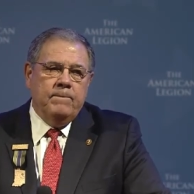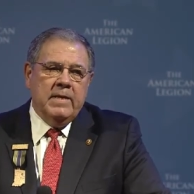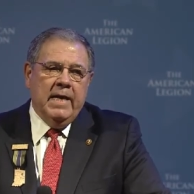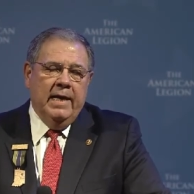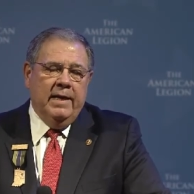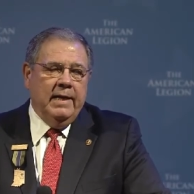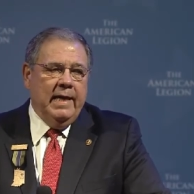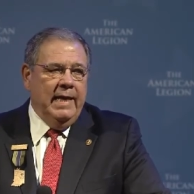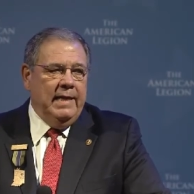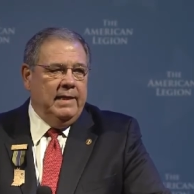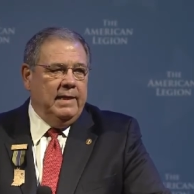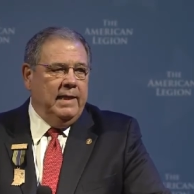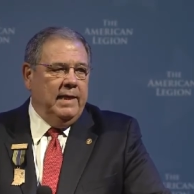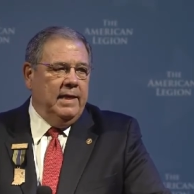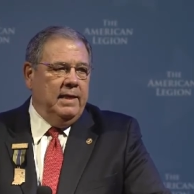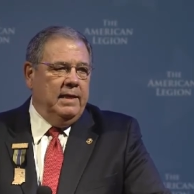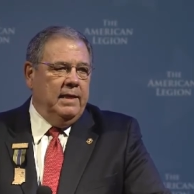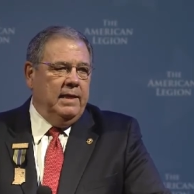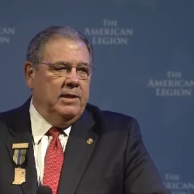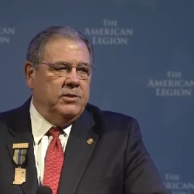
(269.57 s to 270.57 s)
and I
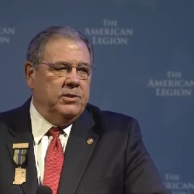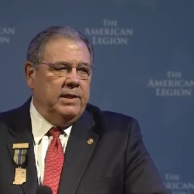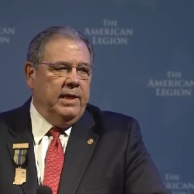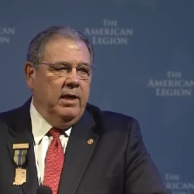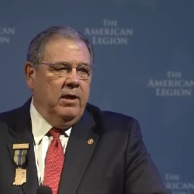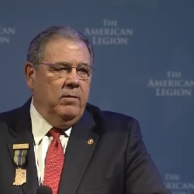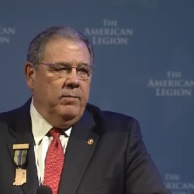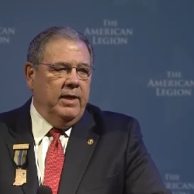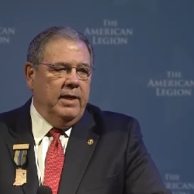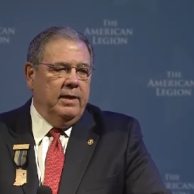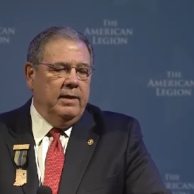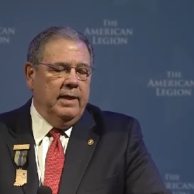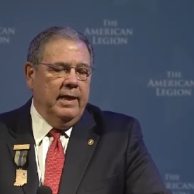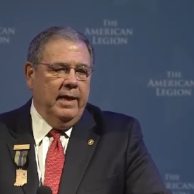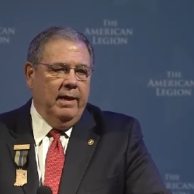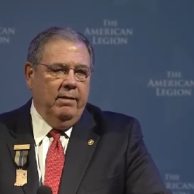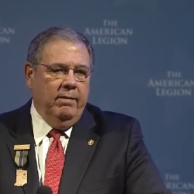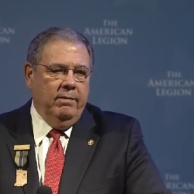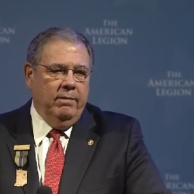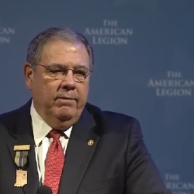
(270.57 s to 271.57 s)
did, and it scared me to
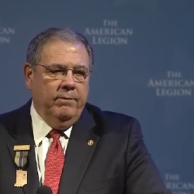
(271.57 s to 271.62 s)
death.